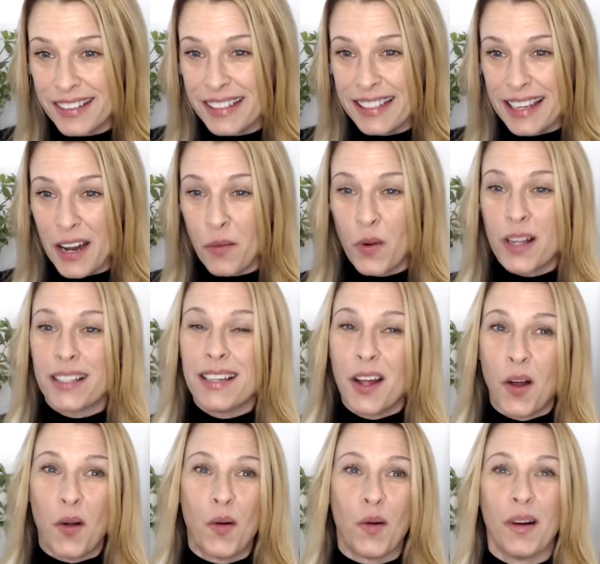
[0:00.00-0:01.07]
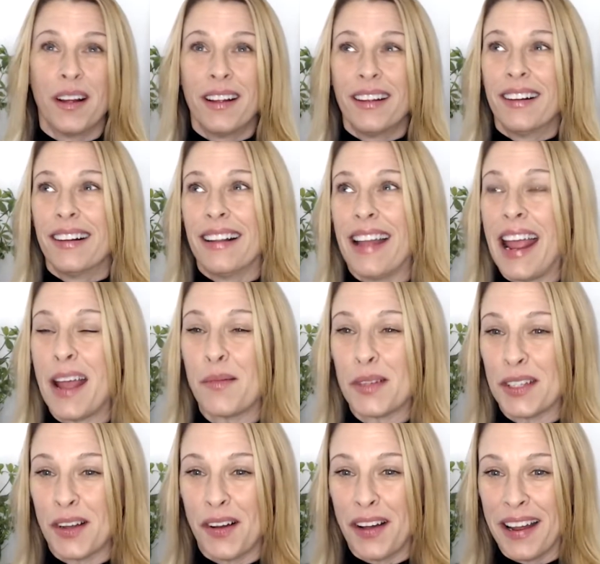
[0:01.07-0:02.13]
there was no
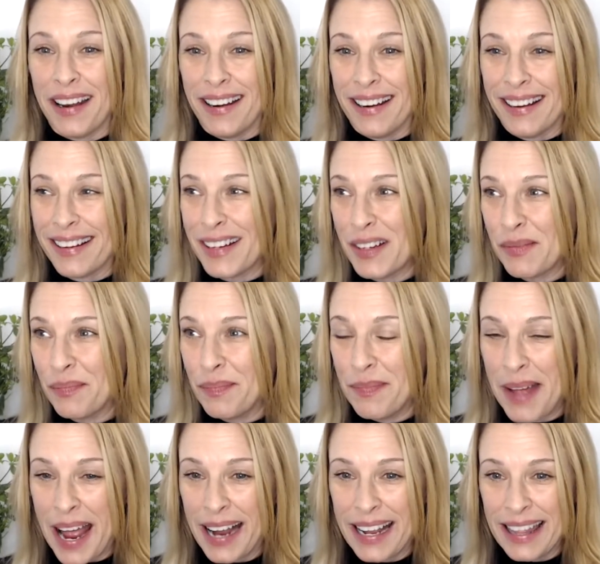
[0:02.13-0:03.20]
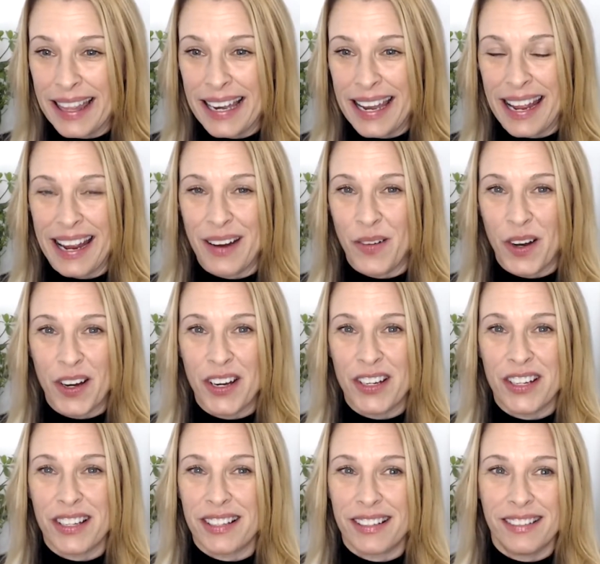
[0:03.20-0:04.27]
Amazon back in the day where you could
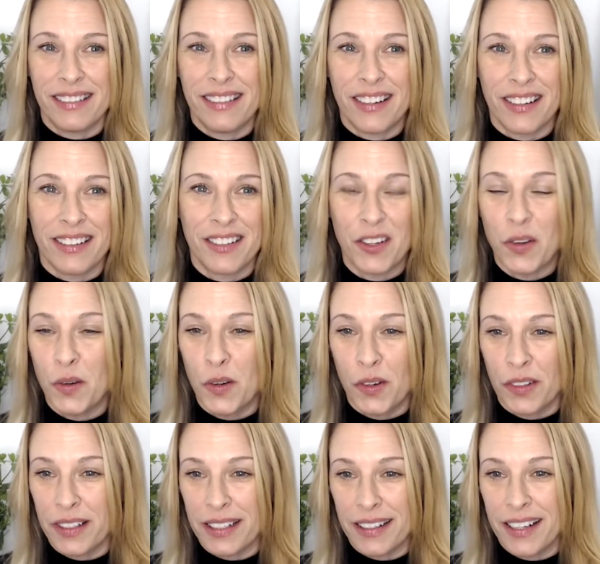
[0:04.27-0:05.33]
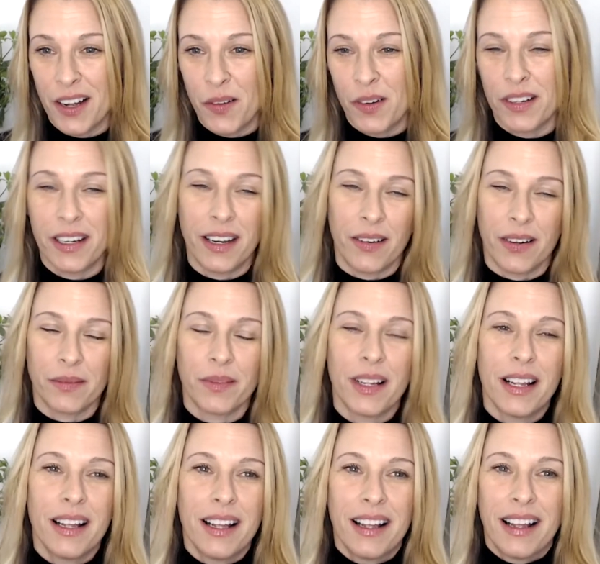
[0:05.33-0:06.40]
just or Google and go on.
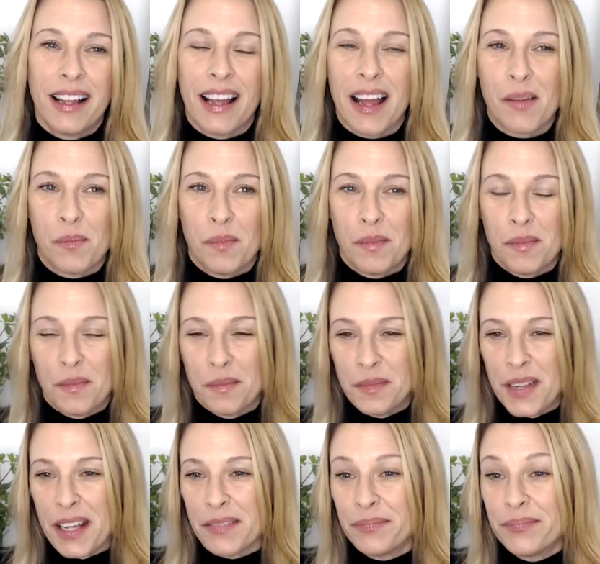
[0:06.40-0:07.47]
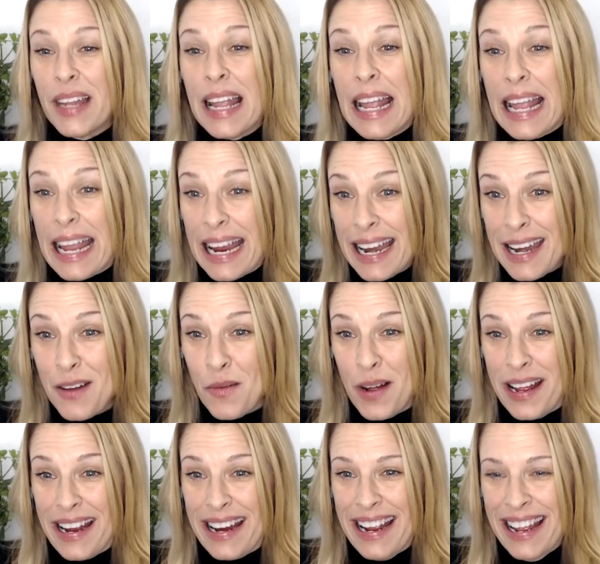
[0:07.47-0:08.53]
Anyway, yeah.
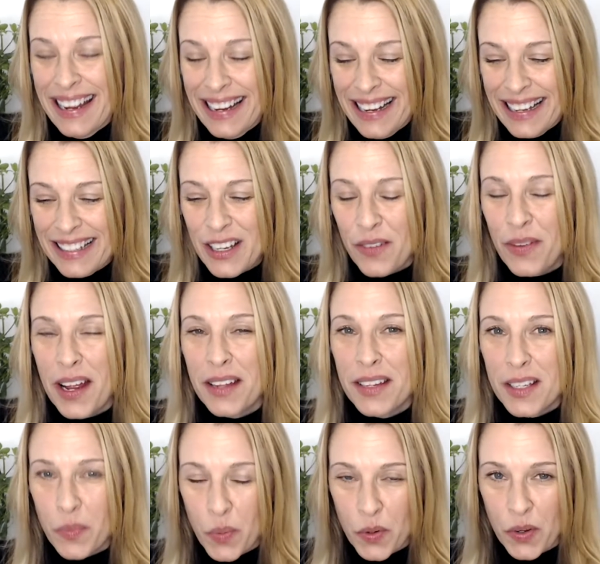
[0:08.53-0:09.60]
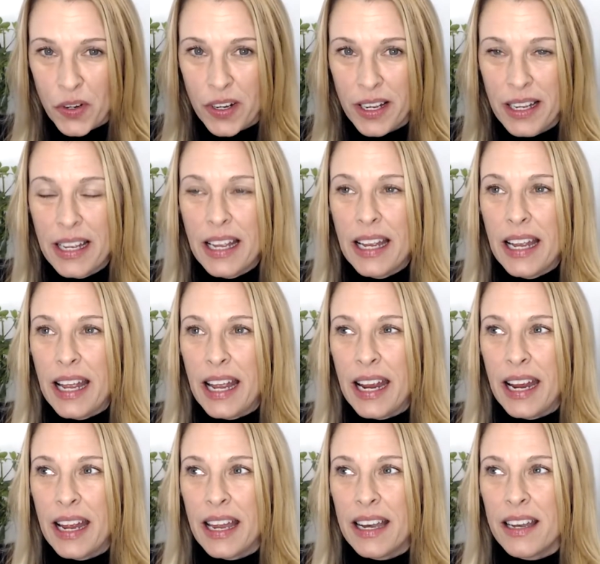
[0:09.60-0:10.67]
Anyway, so I found this book,
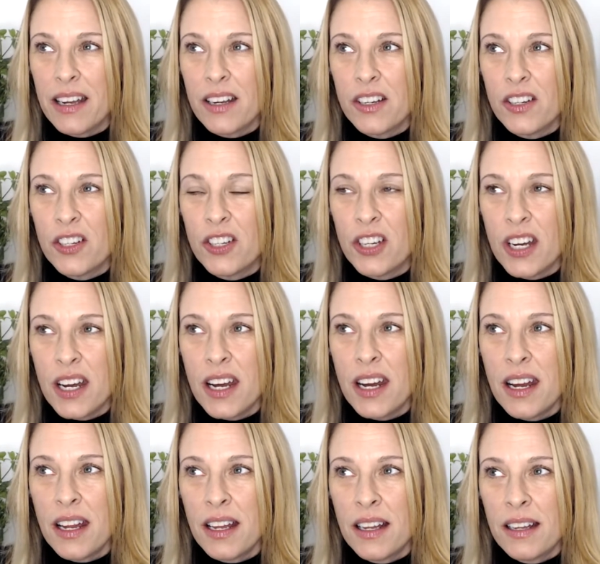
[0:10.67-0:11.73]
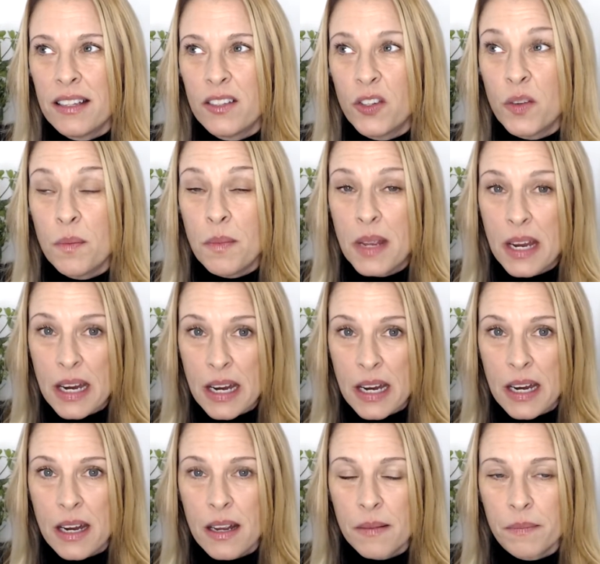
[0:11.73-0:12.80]
and she, to me,